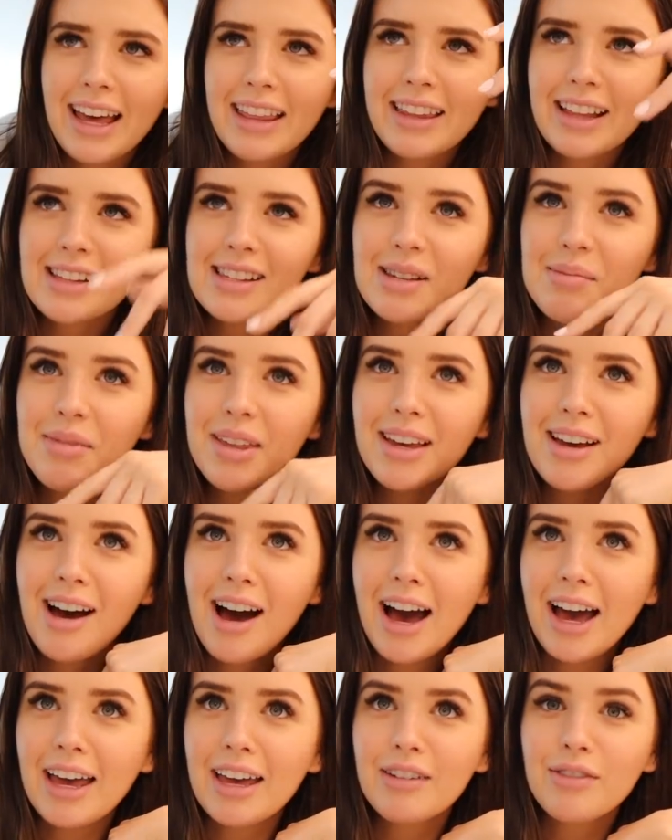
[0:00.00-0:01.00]
And that's something
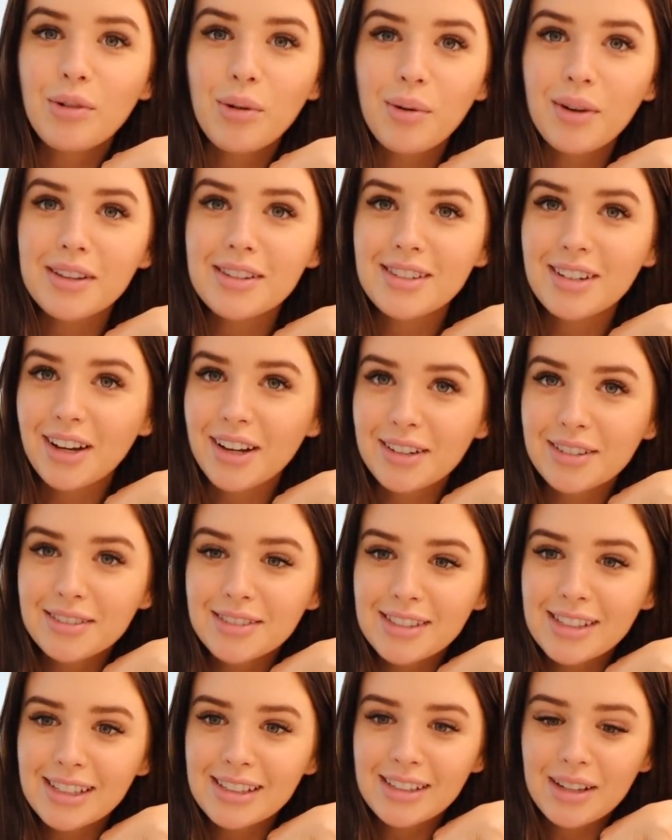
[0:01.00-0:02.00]
I have always done
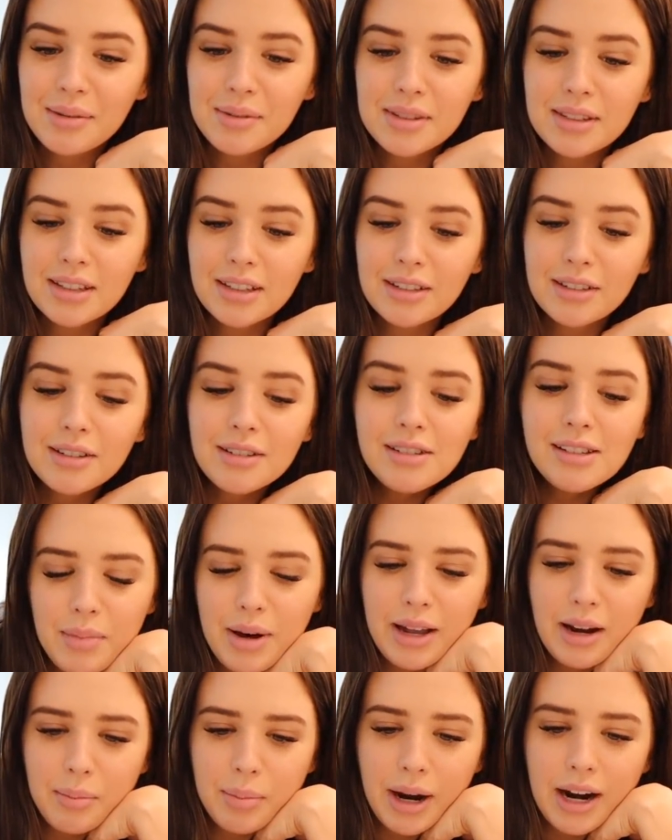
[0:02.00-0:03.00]
since I was little.
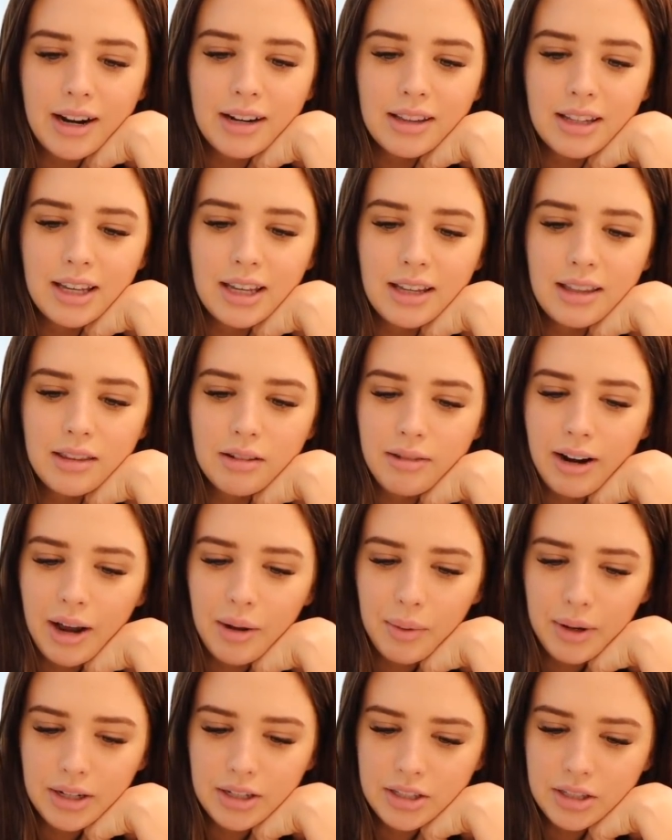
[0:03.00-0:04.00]
But apparently the
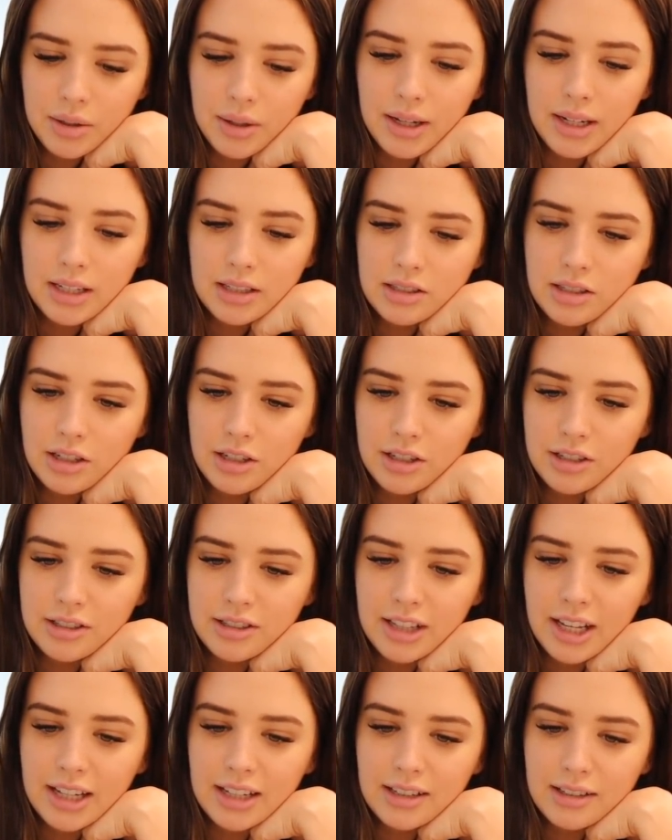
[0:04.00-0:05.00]
right way to do it is to
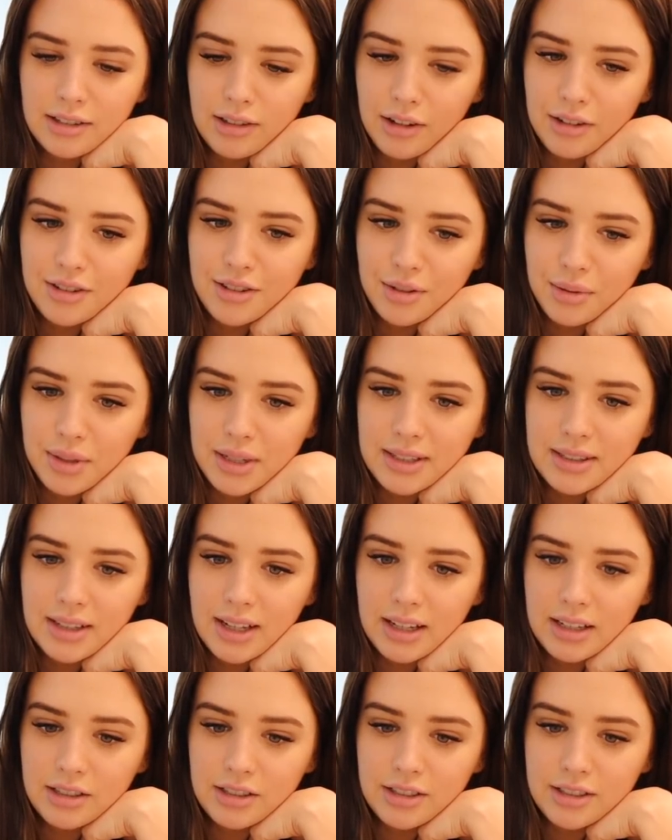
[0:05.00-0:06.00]
just like not squeeze
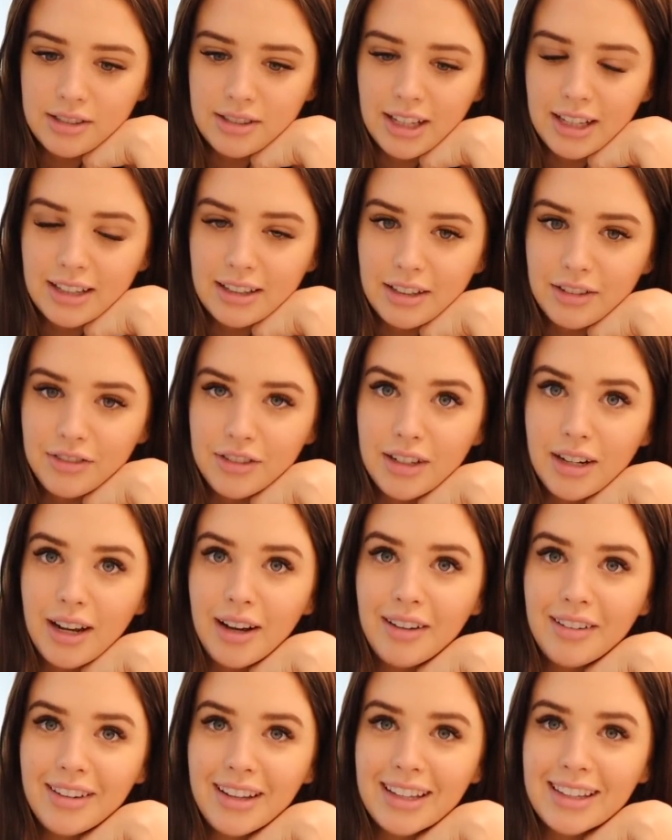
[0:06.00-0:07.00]
it and just like lift it
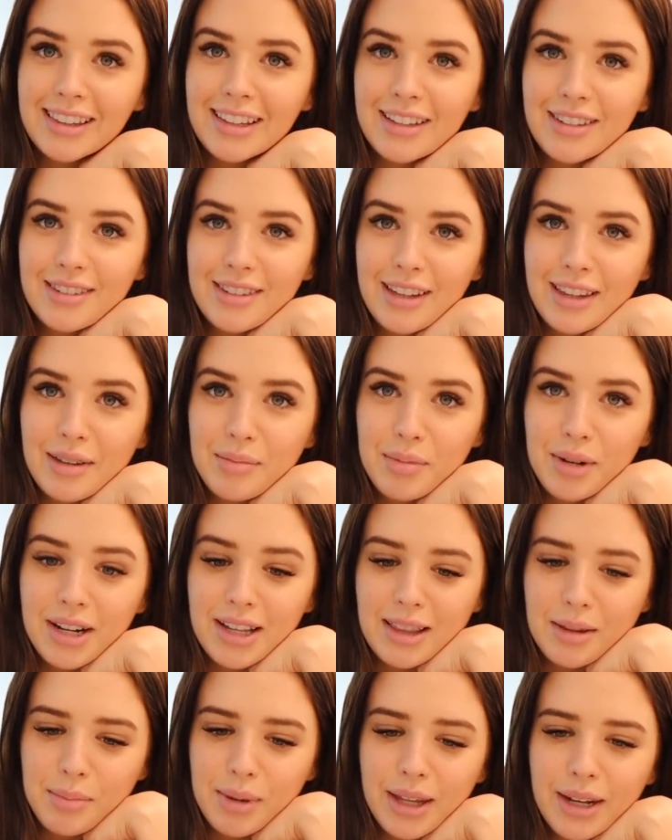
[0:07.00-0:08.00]
out like this and then put
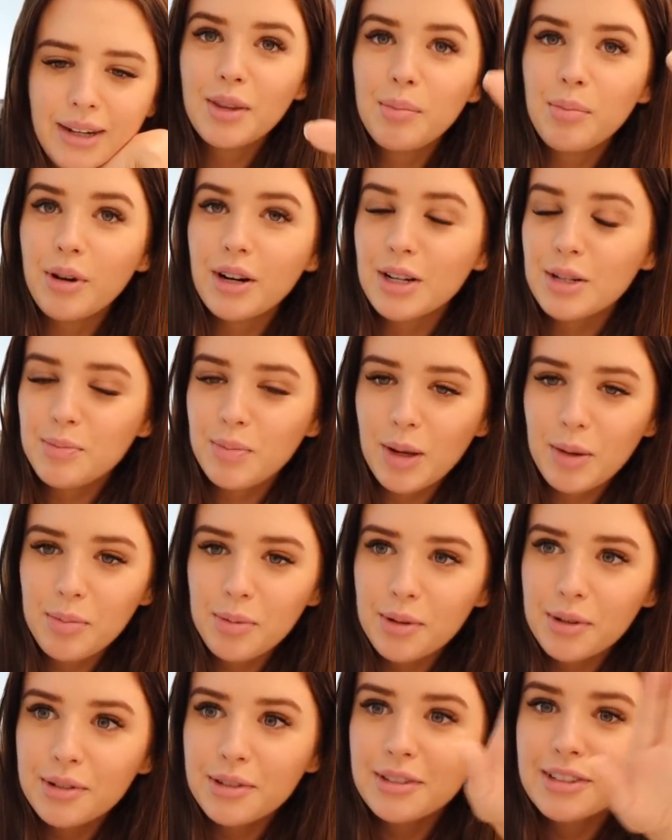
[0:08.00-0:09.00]
it in the bin. The British
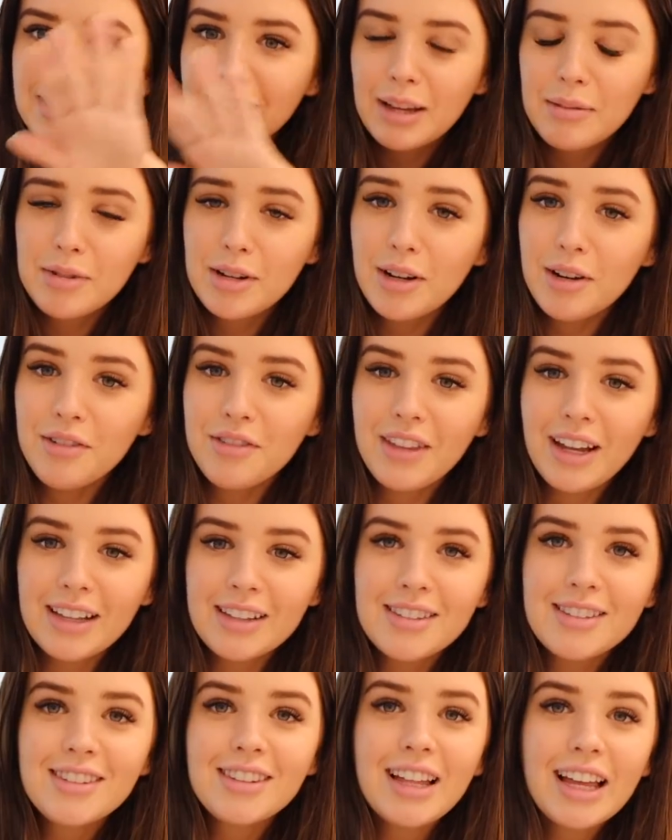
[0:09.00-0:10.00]
people, let me know if
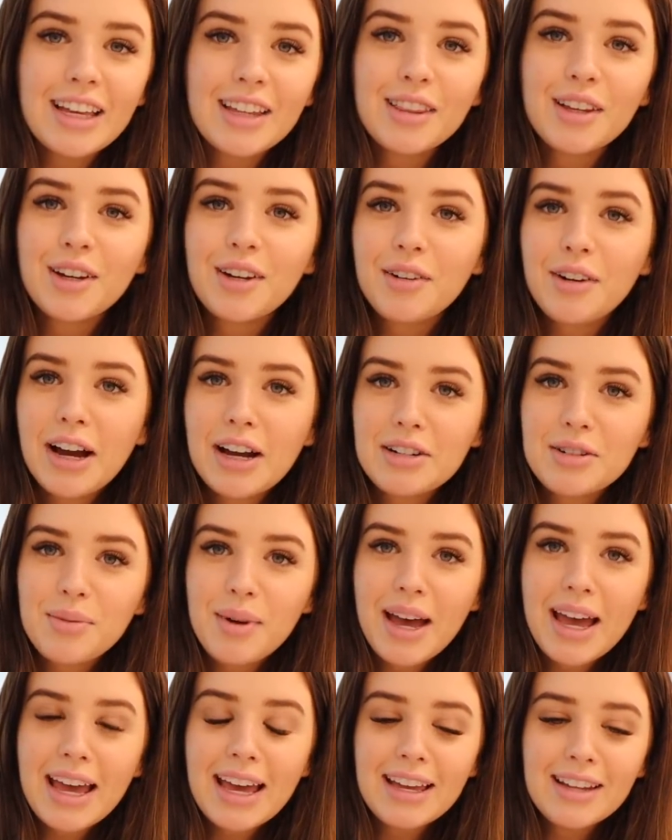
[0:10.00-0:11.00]
that's like the correct
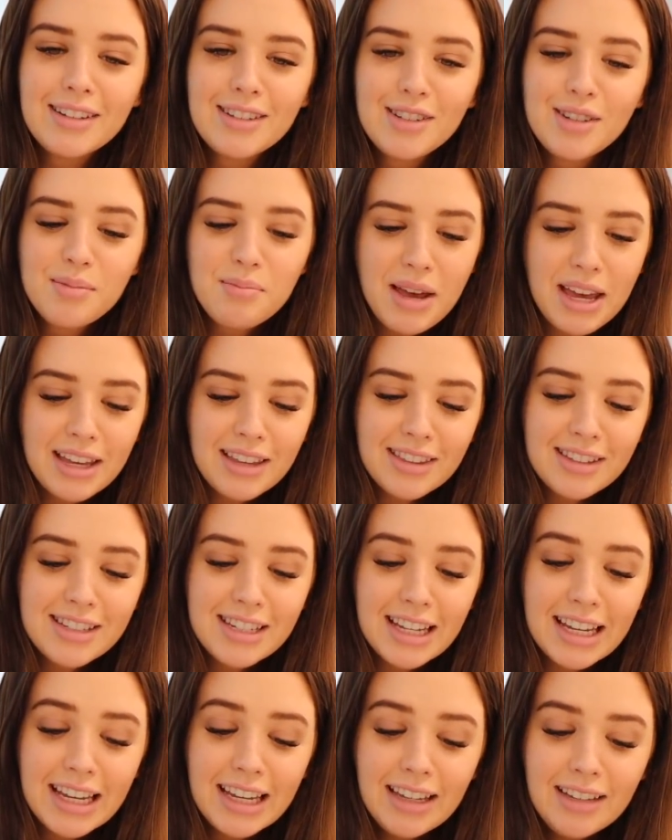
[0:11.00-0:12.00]
way to make the
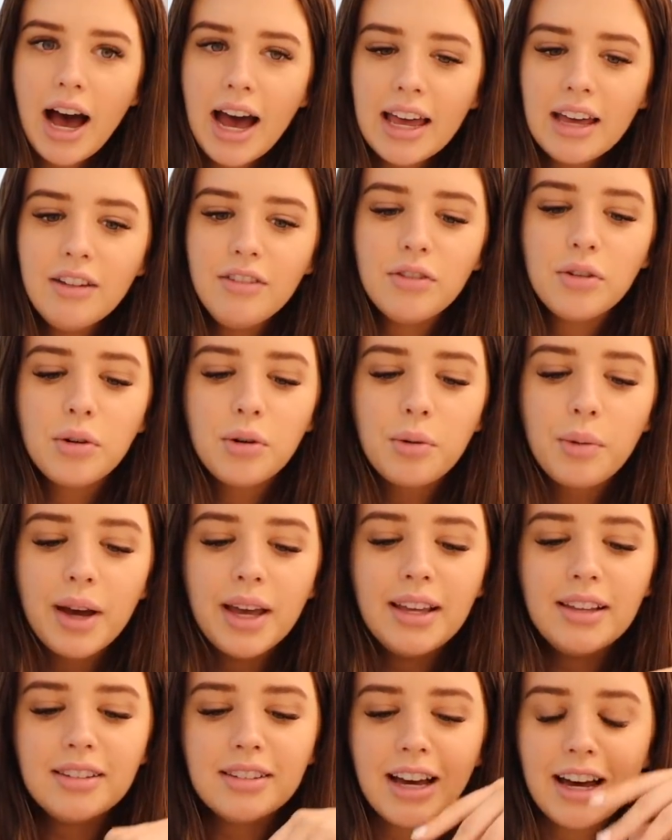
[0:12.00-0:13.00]
tea. I have
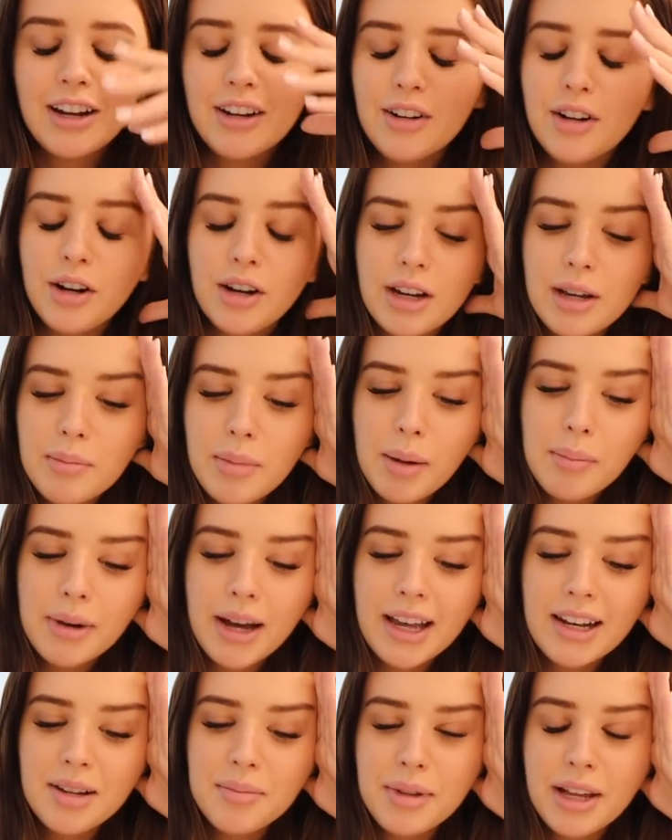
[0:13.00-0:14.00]
always, I don't know, in my
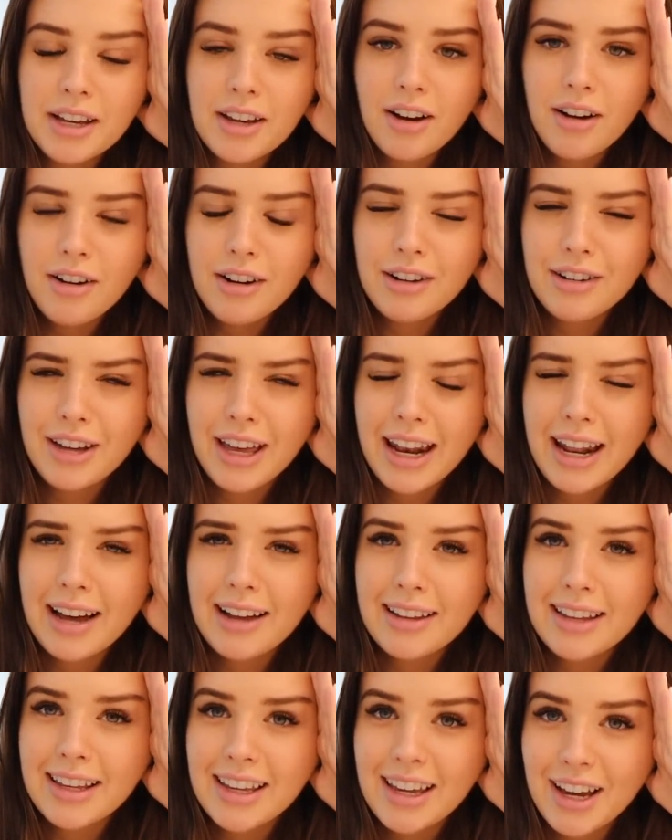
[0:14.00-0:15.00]
mind I'm like, oh, it'll get
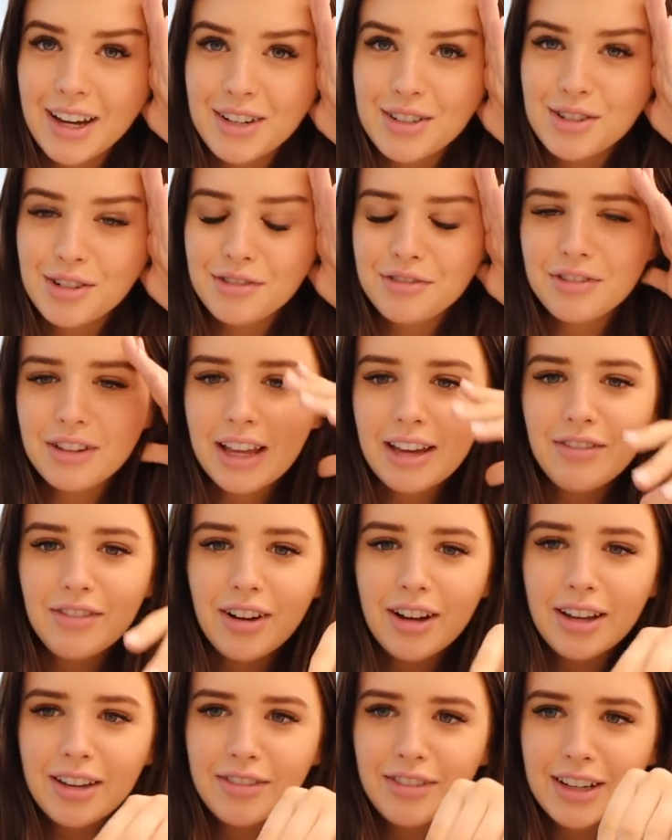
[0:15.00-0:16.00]
out like extra
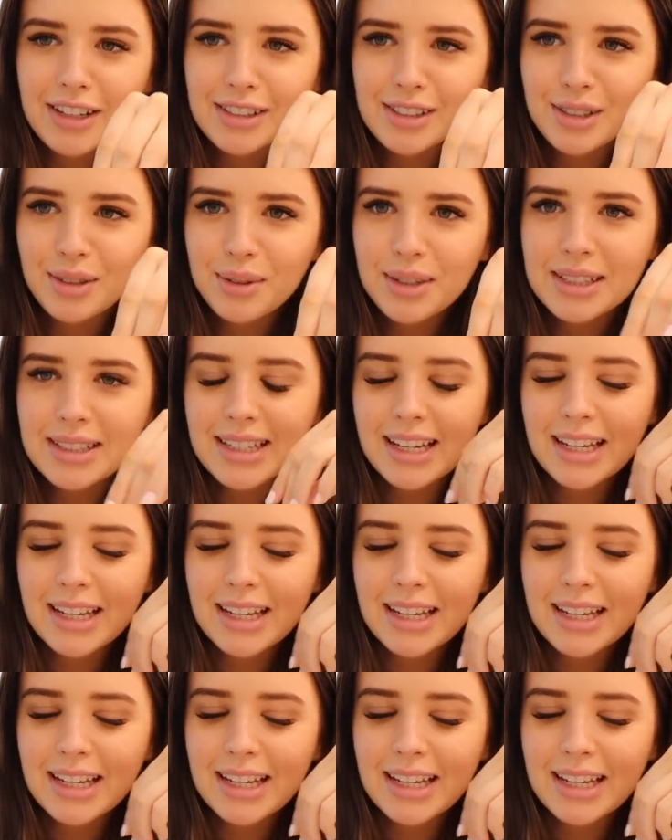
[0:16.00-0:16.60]
flavor if I squeeze